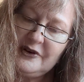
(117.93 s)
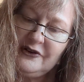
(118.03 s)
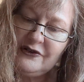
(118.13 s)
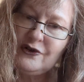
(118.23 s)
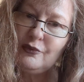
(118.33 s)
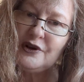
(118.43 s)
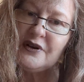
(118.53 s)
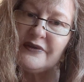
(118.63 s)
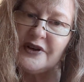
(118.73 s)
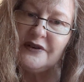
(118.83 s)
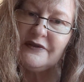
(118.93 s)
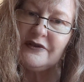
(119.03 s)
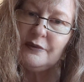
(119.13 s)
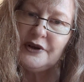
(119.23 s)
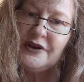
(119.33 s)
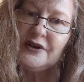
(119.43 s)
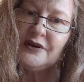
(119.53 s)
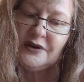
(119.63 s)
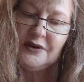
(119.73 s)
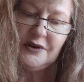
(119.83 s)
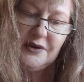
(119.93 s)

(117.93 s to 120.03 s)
They're so beloved and familiar.